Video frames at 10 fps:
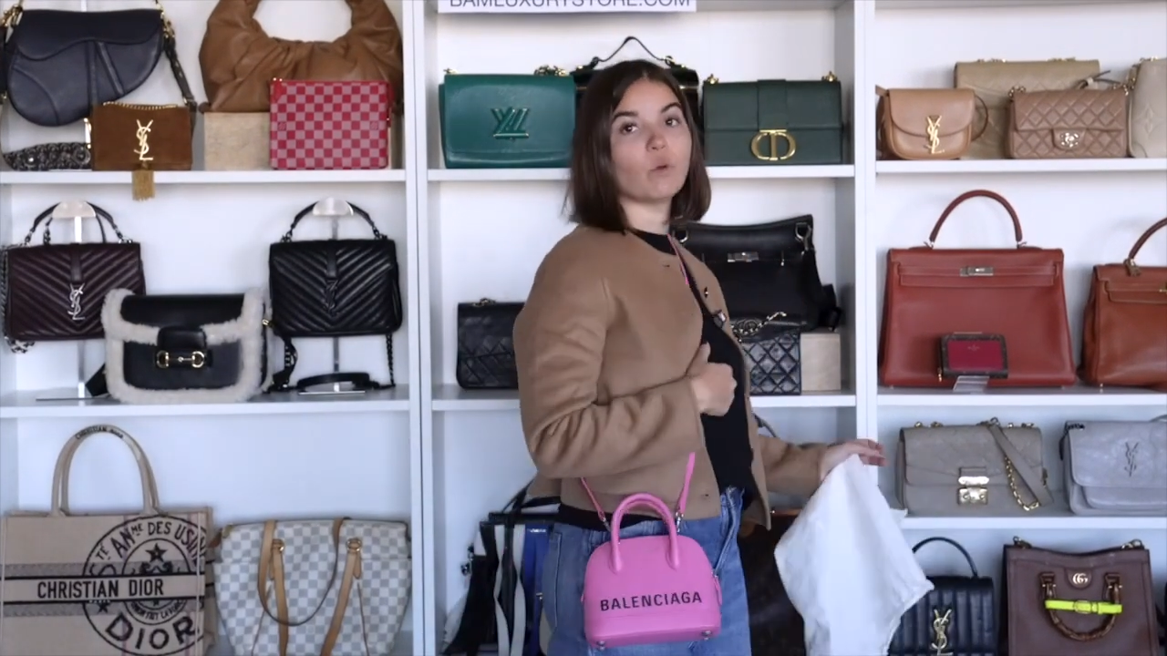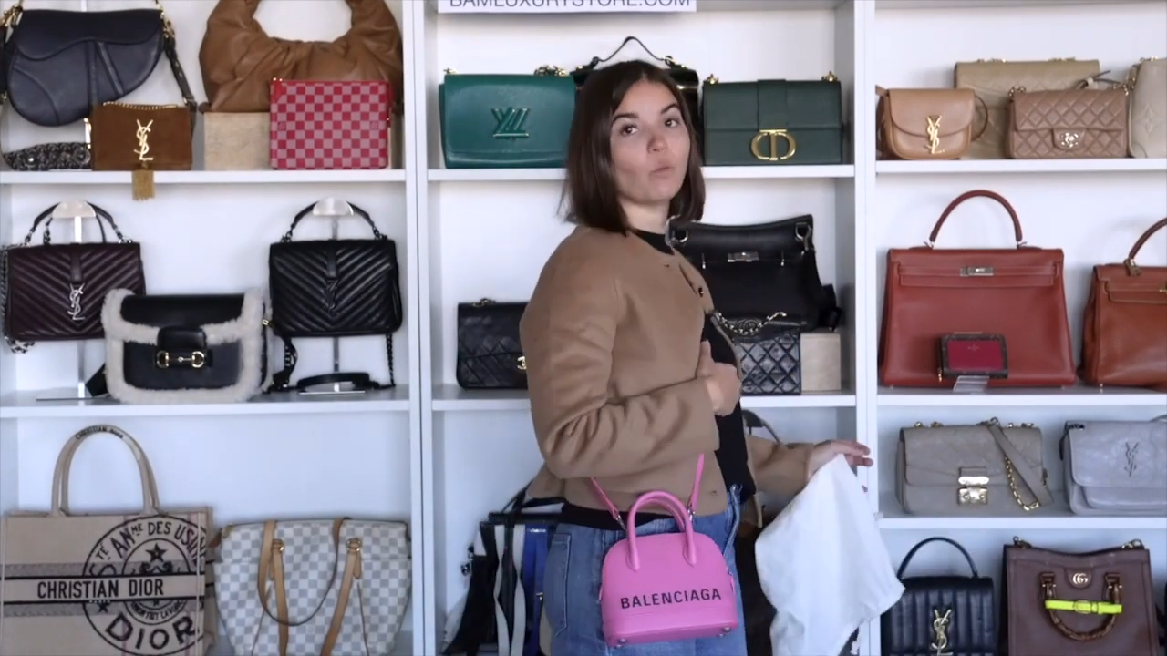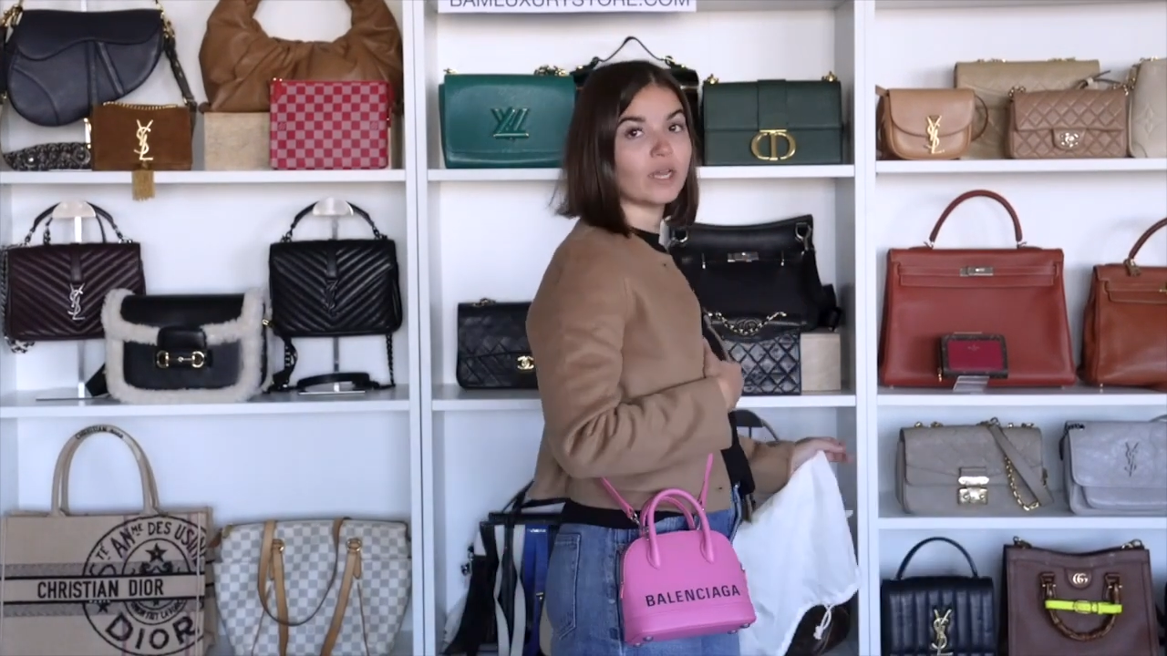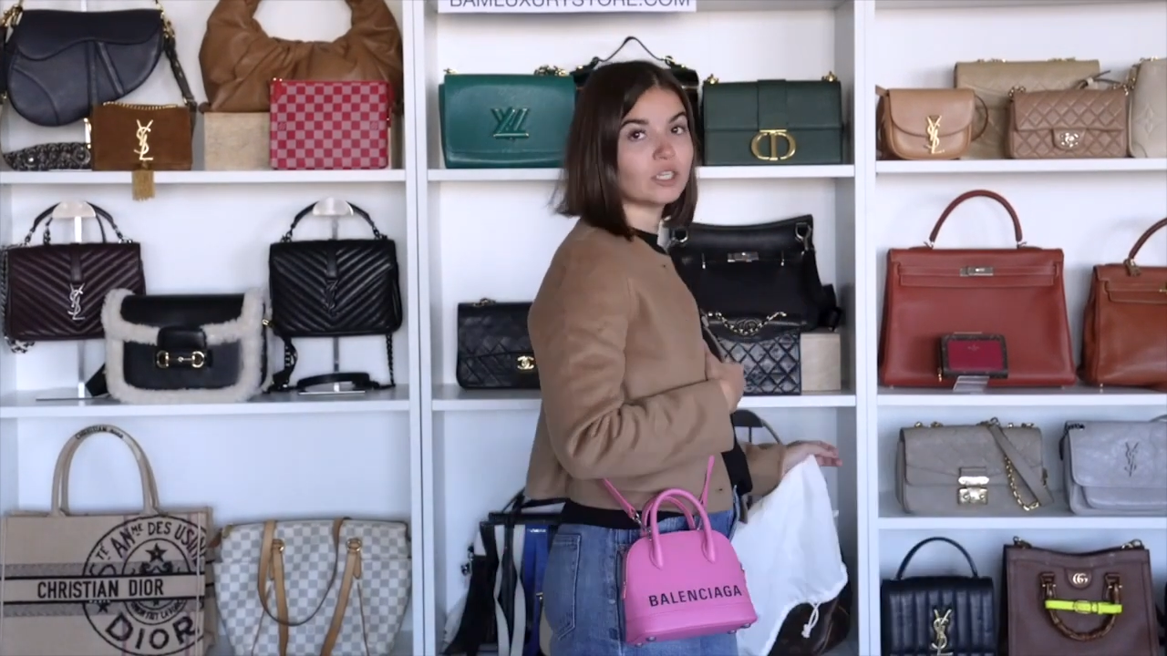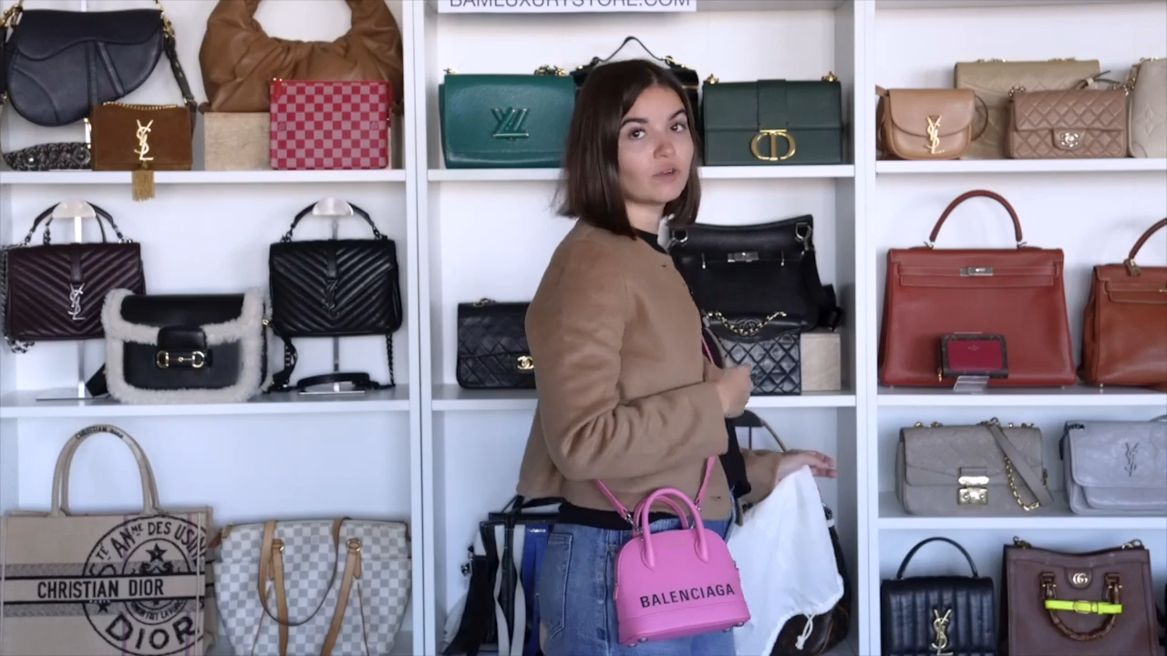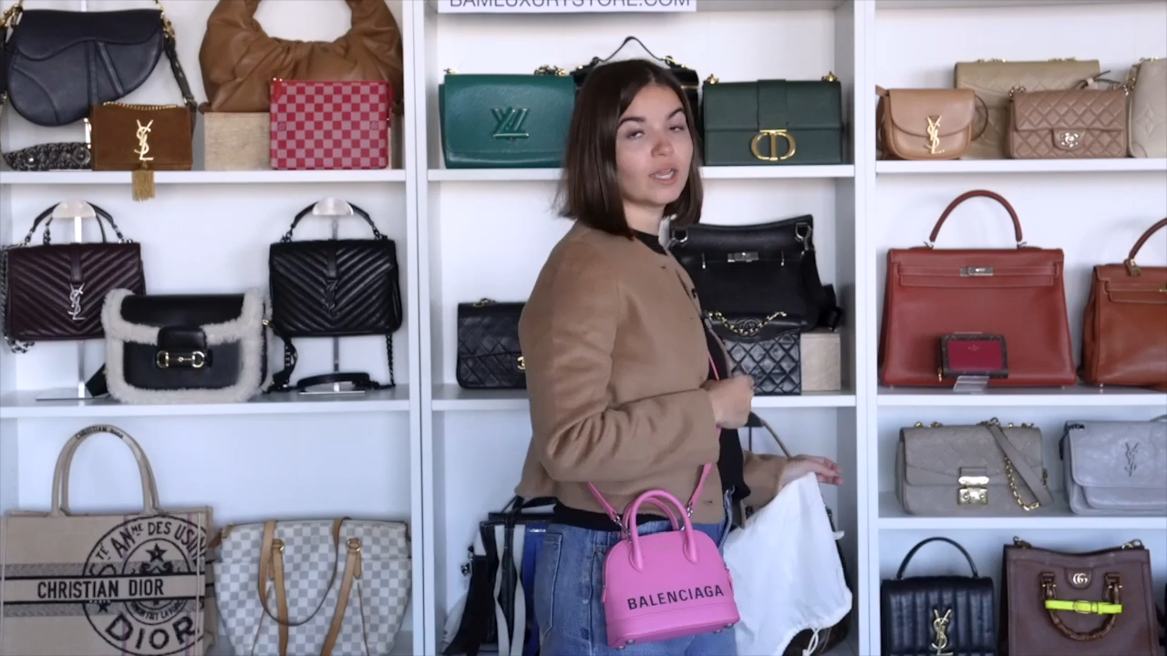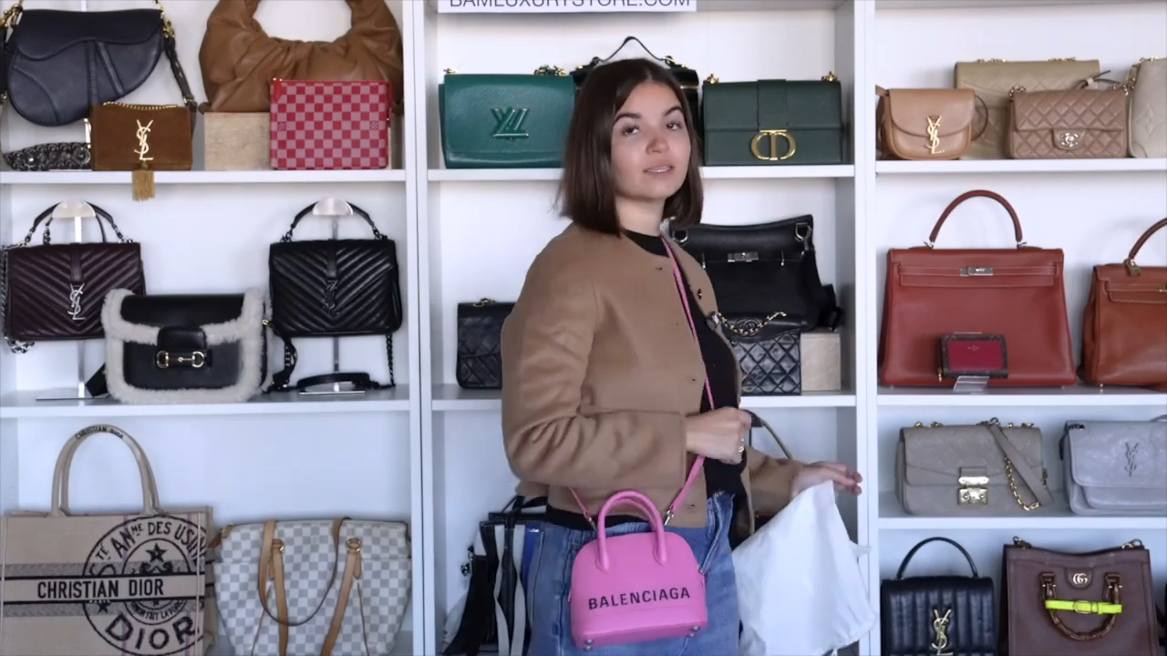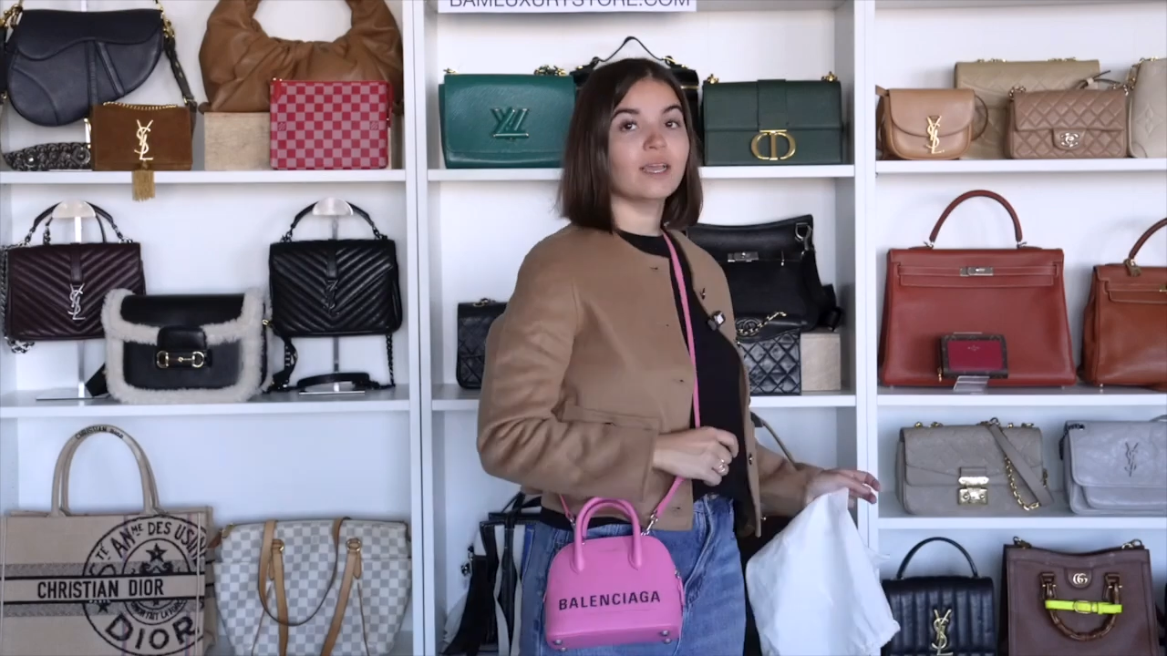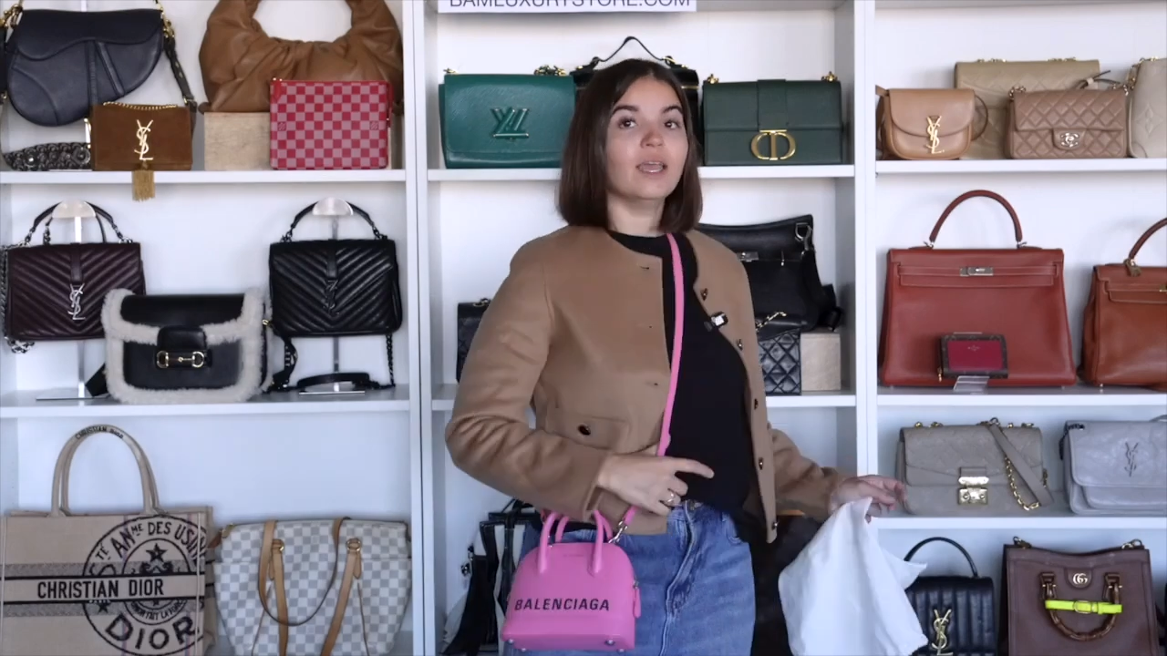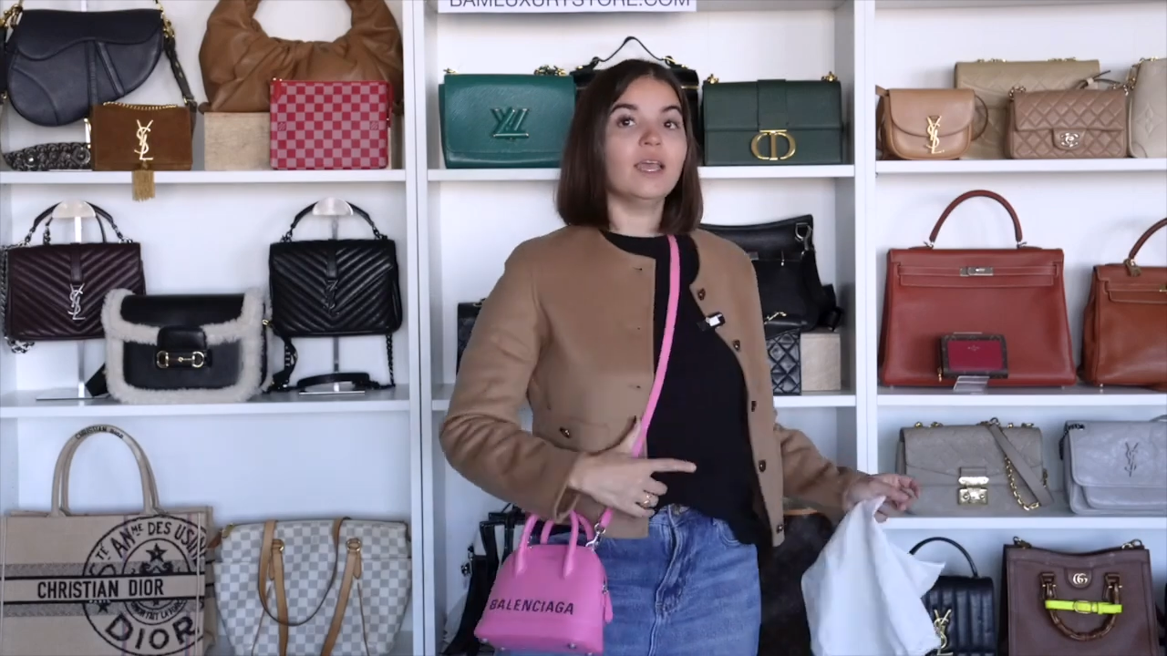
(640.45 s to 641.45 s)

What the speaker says: a white dress,